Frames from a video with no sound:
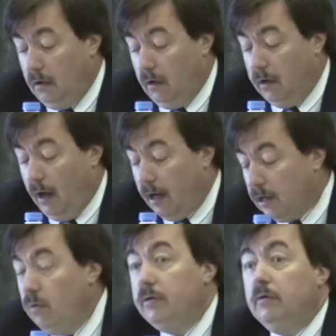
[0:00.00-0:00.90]
an
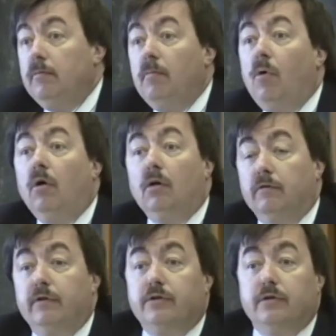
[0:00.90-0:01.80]
adequate moral
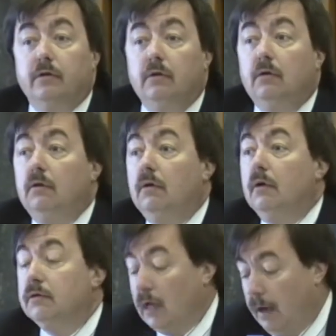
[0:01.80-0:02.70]
vision
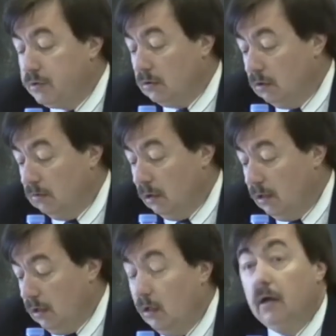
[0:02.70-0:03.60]
is
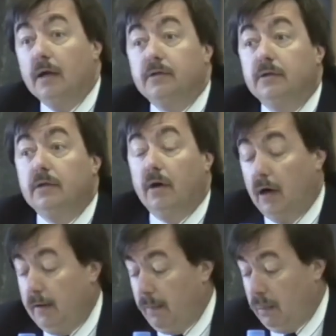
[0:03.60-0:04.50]
absolutely
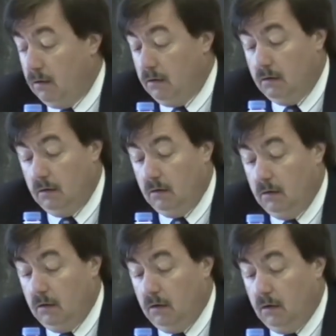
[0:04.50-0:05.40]
necessary.
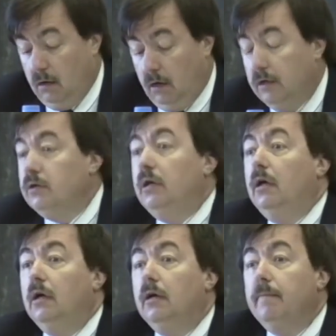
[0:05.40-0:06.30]

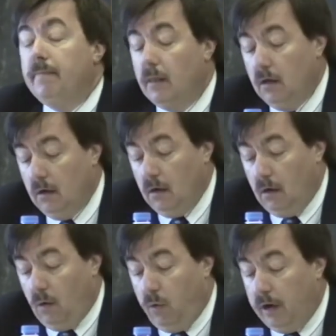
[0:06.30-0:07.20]
Indeed,
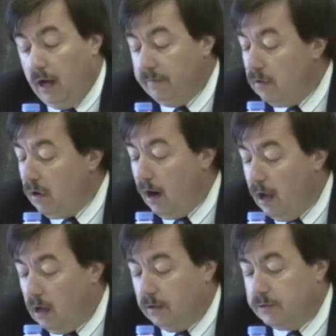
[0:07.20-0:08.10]
whatever
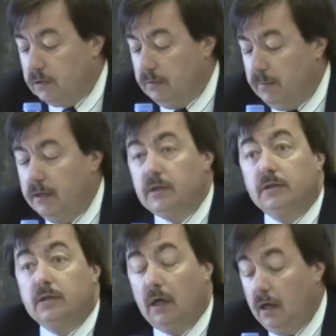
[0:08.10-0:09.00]
else may
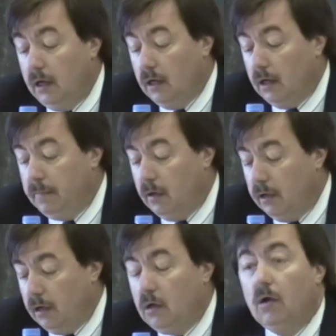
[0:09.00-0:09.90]
sustain a
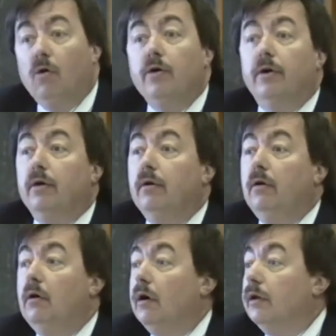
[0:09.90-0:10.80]
political order
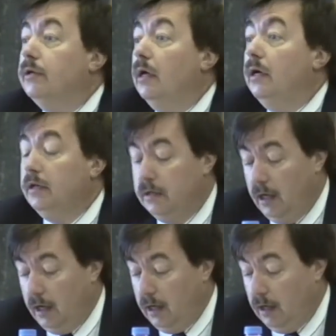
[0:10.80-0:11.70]
on a
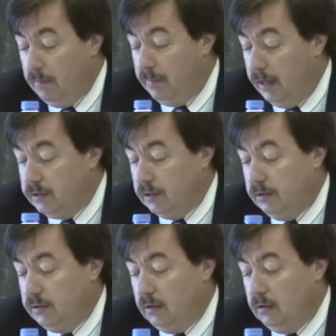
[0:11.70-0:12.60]
day-to-day
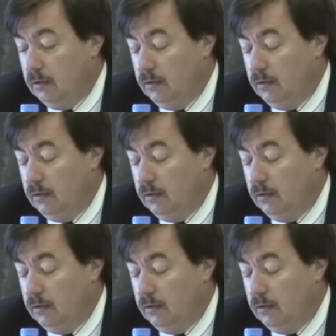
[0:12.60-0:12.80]
basis,